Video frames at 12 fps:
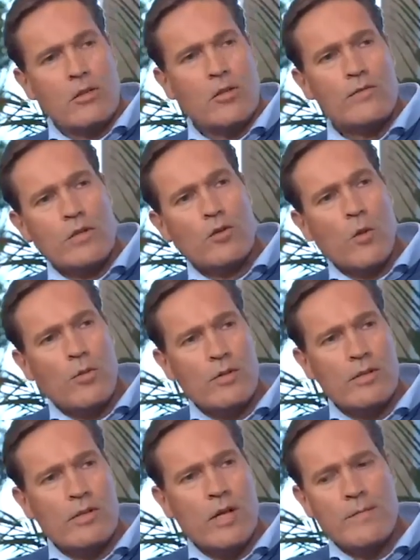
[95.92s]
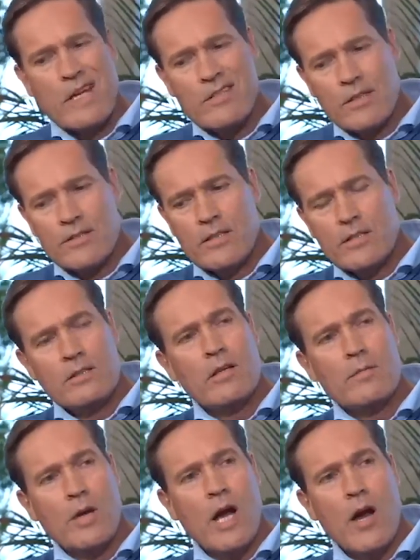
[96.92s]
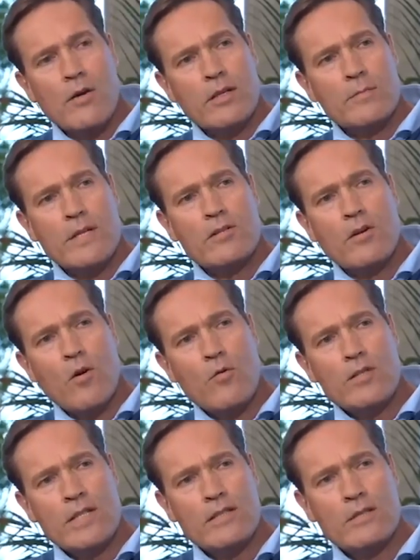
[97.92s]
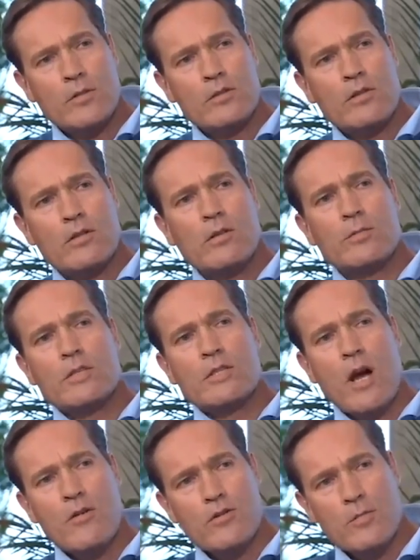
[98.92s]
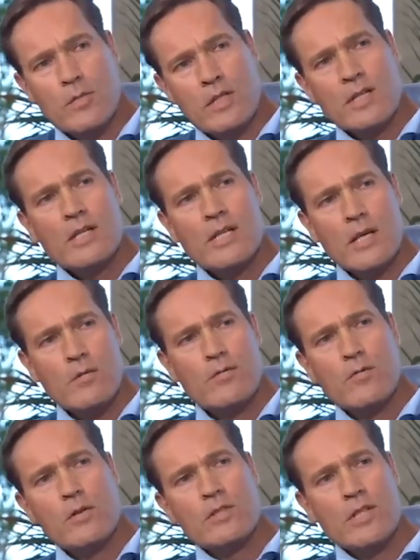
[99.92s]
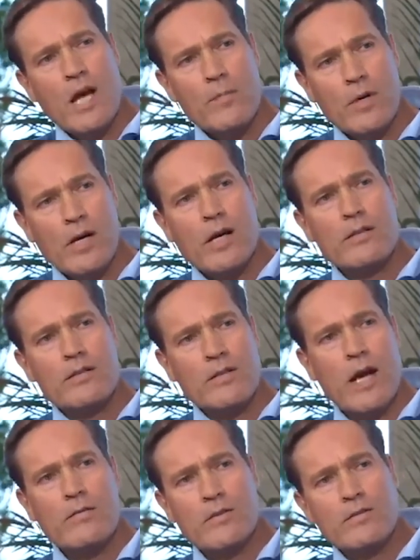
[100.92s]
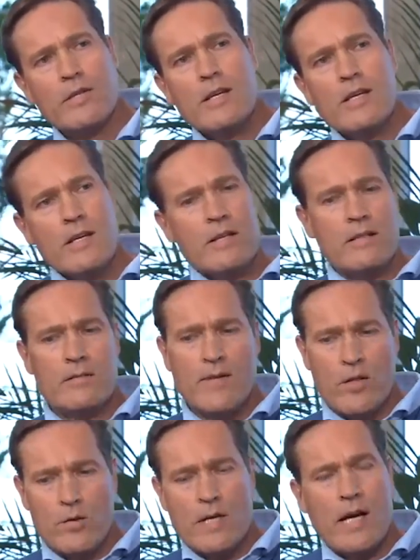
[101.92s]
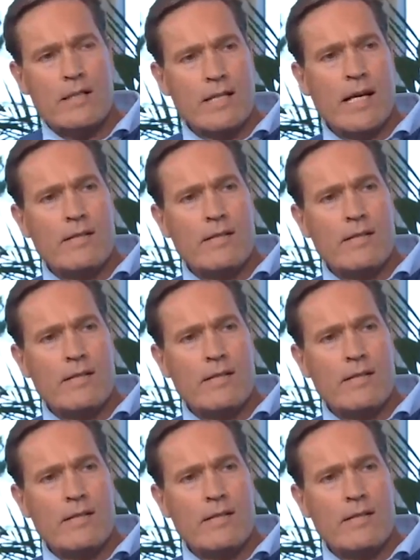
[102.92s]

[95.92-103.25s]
And usually it's a use, that people just don't take the product the right way before bed in the evening, 2 hours after eating.